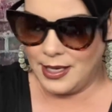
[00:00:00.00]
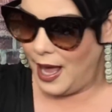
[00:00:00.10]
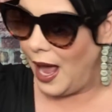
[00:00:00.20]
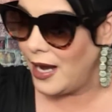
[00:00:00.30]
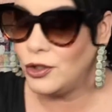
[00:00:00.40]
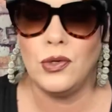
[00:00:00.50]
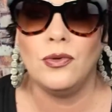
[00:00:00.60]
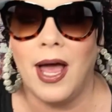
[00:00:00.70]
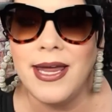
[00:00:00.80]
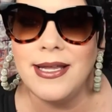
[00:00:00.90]
Yeah, I
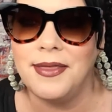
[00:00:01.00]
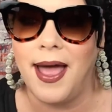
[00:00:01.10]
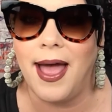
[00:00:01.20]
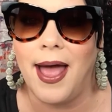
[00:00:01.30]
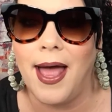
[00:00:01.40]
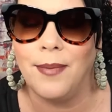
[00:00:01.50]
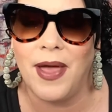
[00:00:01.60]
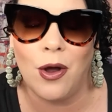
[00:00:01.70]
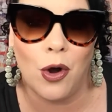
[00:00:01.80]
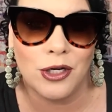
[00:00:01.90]
do like them.
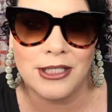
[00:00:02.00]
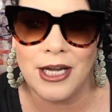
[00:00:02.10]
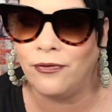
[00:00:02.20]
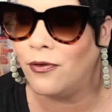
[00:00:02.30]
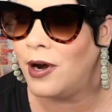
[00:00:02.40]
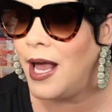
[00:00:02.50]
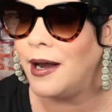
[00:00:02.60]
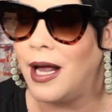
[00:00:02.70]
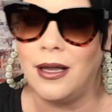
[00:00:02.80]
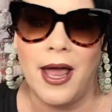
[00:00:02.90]
They are different
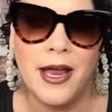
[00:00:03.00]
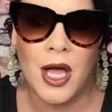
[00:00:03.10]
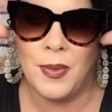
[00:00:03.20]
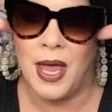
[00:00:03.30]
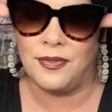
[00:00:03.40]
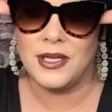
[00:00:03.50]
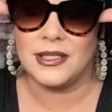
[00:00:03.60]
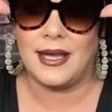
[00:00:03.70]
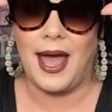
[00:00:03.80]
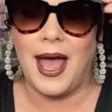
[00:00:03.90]
and I like them. And
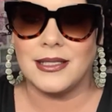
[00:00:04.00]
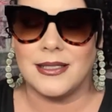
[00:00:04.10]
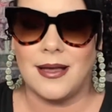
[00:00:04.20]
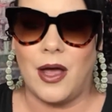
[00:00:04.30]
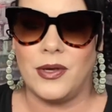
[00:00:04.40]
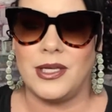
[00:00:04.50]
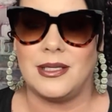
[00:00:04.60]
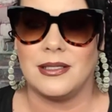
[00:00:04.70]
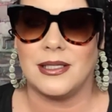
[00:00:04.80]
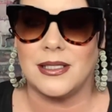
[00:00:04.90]
this cat style
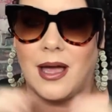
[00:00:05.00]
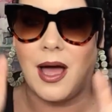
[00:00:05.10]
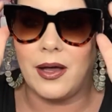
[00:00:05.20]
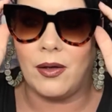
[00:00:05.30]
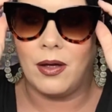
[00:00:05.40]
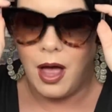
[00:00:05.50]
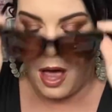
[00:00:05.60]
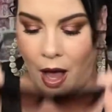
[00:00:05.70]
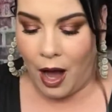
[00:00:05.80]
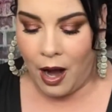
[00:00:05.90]
is in style.
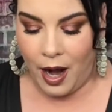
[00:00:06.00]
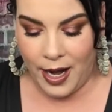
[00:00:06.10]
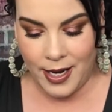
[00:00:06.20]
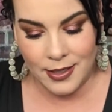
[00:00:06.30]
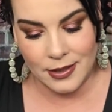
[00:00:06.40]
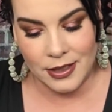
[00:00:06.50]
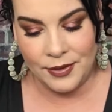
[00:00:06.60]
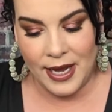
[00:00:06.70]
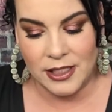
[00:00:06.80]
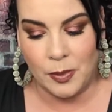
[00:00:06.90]
All right.
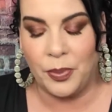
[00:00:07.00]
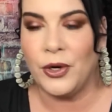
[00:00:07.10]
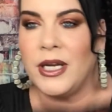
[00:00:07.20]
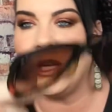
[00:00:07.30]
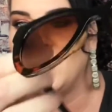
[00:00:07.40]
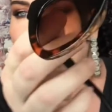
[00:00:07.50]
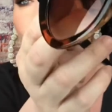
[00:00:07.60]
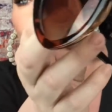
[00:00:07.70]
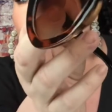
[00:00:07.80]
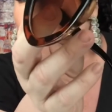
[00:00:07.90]
So that's pretty cool.